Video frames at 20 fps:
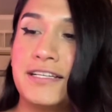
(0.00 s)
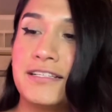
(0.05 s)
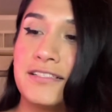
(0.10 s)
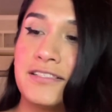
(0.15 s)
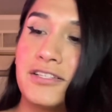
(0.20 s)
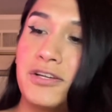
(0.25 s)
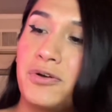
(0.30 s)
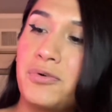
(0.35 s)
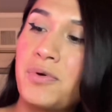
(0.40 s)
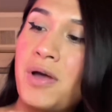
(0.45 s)

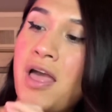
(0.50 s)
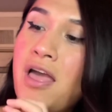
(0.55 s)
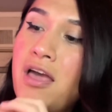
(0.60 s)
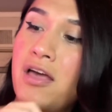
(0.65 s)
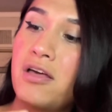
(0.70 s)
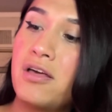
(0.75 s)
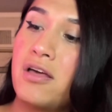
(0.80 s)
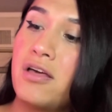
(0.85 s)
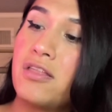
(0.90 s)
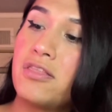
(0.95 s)
So
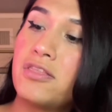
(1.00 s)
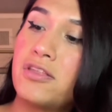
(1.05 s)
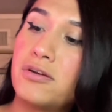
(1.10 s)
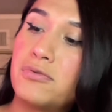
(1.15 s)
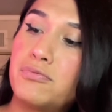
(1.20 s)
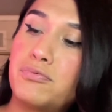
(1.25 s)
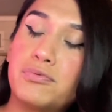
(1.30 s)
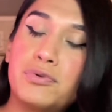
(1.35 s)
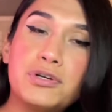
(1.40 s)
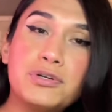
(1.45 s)
the
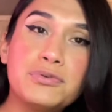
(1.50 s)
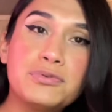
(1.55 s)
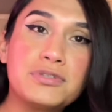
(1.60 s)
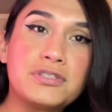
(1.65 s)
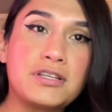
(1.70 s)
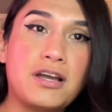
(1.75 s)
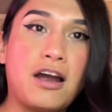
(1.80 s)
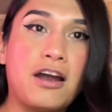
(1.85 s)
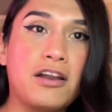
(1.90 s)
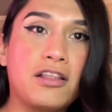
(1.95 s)
roots
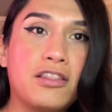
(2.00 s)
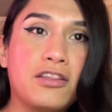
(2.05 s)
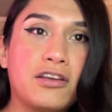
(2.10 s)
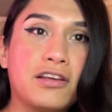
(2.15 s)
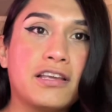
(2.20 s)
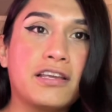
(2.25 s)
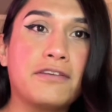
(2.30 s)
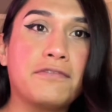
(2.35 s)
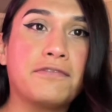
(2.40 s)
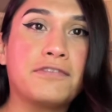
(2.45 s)
are
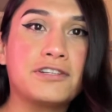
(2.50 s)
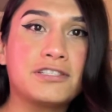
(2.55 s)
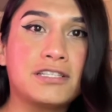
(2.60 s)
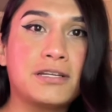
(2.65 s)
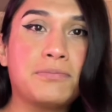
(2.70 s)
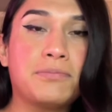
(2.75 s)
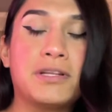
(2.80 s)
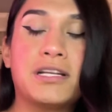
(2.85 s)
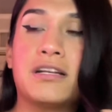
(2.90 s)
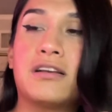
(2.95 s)
looking for
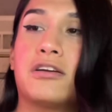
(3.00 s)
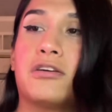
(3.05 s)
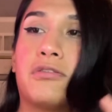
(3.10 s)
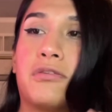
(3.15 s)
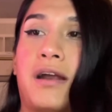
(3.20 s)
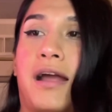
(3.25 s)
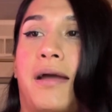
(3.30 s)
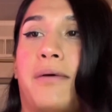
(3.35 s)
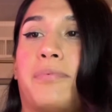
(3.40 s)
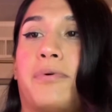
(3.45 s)
something to
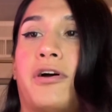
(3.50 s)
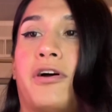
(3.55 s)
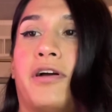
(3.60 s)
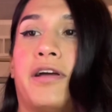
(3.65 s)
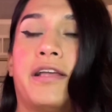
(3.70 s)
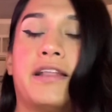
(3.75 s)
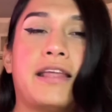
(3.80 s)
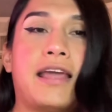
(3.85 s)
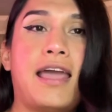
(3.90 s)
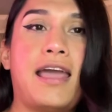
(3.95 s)
grab
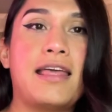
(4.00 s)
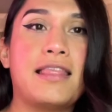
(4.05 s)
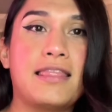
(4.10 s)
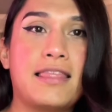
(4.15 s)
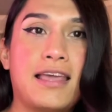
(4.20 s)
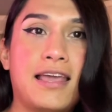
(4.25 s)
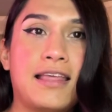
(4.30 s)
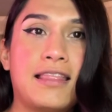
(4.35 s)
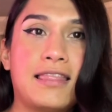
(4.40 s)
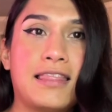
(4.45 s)
on, and
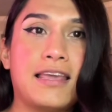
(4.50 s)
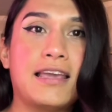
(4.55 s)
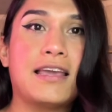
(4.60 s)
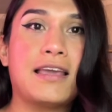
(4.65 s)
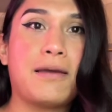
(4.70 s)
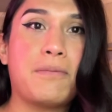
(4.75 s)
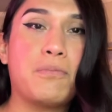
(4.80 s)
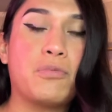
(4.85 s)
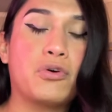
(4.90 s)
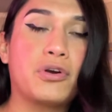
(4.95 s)
then they
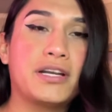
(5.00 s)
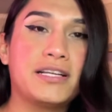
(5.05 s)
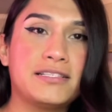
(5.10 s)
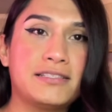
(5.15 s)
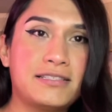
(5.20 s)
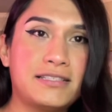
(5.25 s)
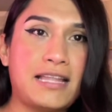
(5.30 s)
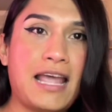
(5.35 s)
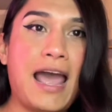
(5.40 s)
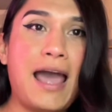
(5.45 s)
get more
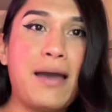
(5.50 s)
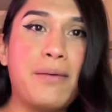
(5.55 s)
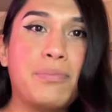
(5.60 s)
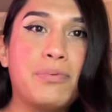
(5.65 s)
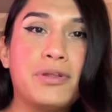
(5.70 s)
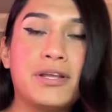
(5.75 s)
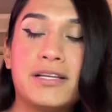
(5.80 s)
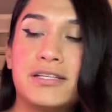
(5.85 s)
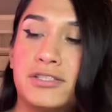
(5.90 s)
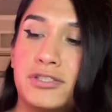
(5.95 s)

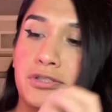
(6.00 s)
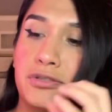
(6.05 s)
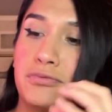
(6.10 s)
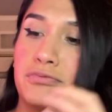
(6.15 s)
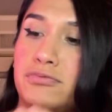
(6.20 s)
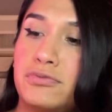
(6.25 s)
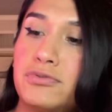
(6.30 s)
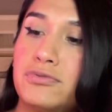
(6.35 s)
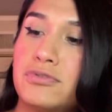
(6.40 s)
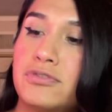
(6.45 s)
established. The
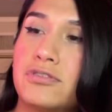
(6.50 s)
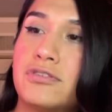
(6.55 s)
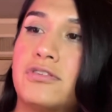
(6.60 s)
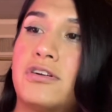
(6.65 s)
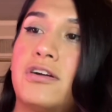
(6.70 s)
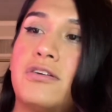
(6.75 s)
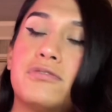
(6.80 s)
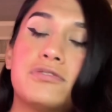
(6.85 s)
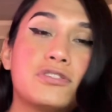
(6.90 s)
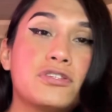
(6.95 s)
roots
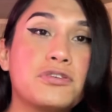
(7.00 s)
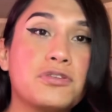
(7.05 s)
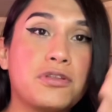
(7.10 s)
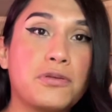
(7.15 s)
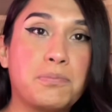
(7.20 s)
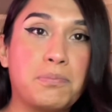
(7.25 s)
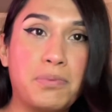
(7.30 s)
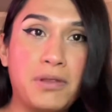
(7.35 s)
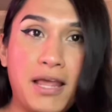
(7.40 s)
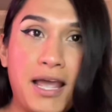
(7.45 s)
grow, so the
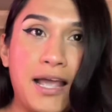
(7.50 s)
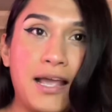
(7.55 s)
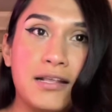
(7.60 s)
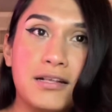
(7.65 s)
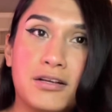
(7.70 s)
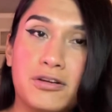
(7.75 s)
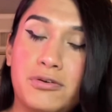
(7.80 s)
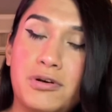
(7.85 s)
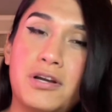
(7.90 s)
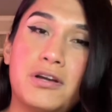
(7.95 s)
plant
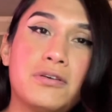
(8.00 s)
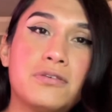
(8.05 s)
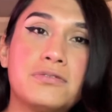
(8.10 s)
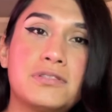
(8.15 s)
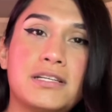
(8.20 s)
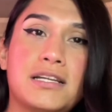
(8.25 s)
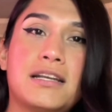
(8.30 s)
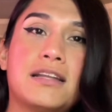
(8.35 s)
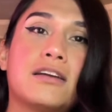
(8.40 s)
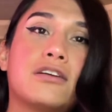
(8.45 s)
grows,
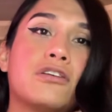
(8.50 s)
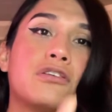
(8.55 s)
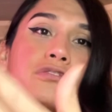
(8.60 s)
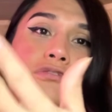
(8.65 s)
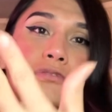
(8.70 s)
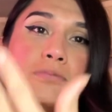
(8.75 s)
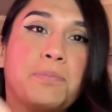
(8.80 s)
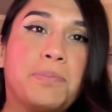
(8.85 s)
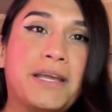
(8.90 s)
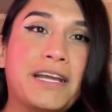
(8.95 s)
and it grows
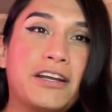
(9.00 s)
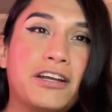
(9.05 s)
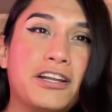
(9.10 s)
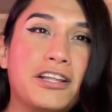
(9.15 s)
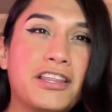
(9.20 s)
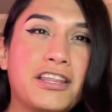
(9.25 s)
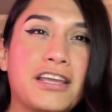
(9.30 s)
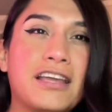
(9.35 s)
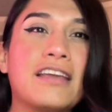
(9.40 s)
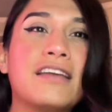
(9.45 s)
bigger
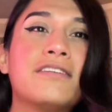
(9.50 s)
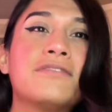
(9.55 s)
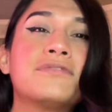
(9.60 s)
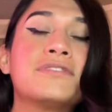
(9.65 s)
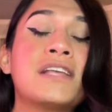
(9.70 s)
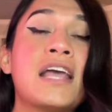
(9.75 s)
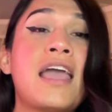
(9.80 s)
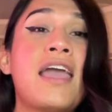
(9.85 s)
leaves.